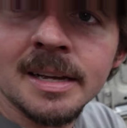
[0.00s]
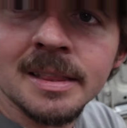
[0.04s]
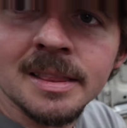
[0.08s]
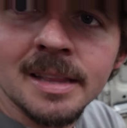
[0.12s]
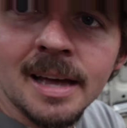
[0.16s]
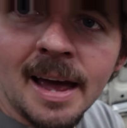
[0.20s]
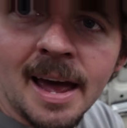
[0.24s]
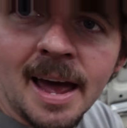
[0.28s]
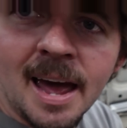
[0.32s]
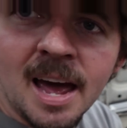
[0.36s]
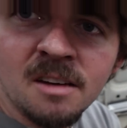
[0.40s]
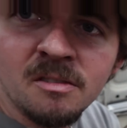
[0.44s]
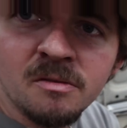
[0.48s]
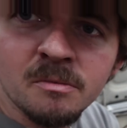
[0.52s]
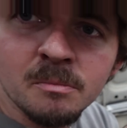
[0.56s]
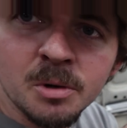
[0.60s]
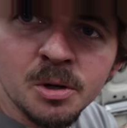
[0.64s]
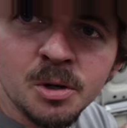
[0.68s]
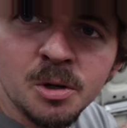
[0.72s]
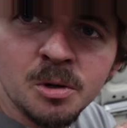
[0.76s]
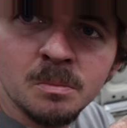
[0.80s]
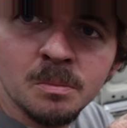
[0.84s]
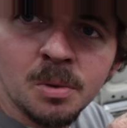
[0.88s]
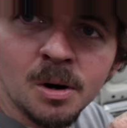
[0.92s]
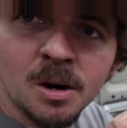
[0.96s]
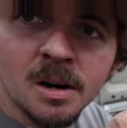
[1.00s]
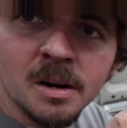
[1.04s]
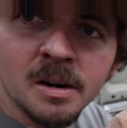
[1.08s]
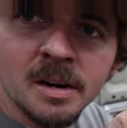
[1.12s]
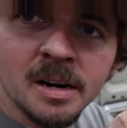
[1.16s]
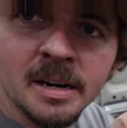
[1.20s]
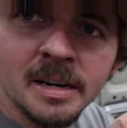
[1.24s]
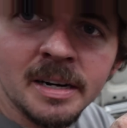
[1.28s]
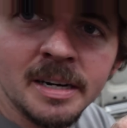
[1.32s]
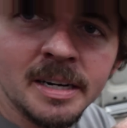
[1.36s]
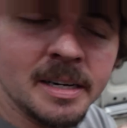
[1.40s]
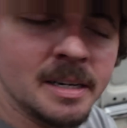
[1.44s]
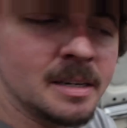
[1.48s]
half moon part
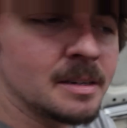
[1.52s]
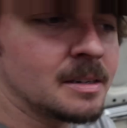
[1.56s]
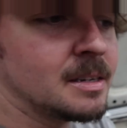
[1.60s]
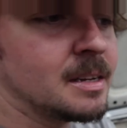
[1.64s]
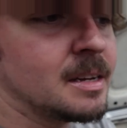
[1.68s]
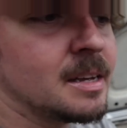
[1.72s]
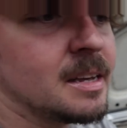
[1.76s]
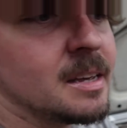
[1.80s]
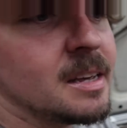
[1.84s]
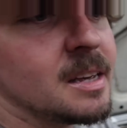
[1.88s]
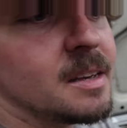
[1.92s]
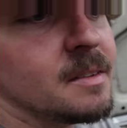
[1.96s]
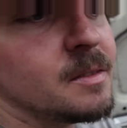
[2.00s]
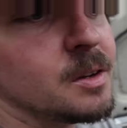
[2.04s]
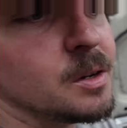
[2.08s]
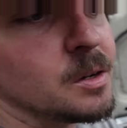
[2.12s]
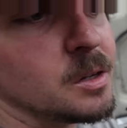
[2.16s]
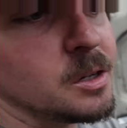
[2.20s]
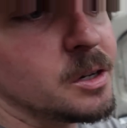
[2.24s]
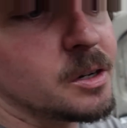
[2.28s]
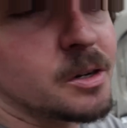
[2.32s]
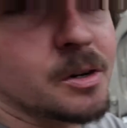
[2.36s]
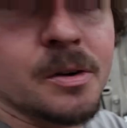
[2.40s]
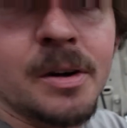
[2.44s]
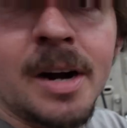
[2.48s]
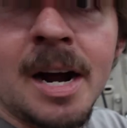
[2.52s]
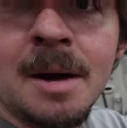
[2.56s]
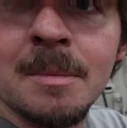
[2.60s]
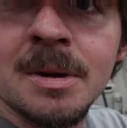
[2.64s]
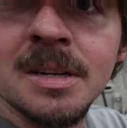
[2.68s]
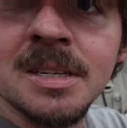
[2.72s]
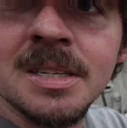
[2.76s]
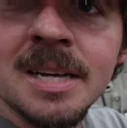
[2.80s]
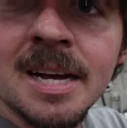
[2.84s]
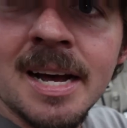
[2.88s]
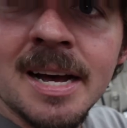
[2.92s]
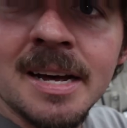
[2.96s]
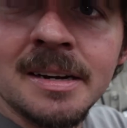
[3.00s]
right here, if you look right
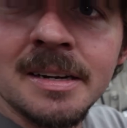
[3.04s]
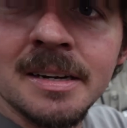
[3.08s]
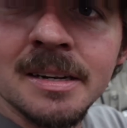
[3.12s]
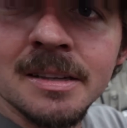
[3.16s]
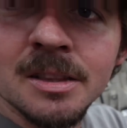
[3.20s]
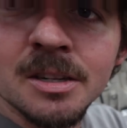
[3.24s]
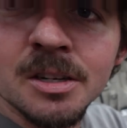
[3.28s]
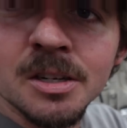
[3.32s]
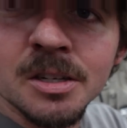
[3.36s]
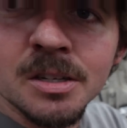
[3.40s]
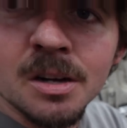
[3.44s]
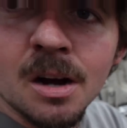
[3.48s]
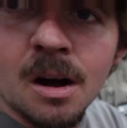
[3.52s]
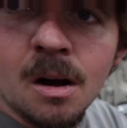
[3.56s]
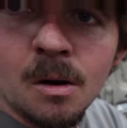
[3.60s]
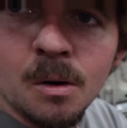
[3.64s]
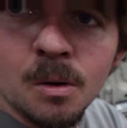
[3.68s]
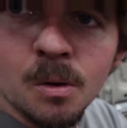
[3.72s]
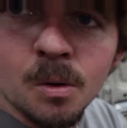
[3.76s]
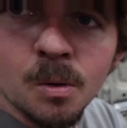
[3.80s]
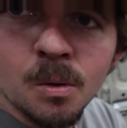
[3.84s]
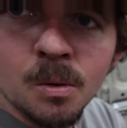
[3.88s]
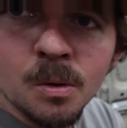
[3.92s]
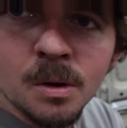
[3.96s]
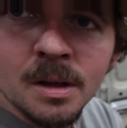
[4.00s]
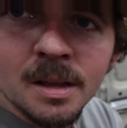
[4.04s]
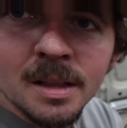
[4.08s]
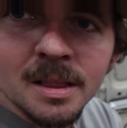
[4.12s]
beside it, there's a hole.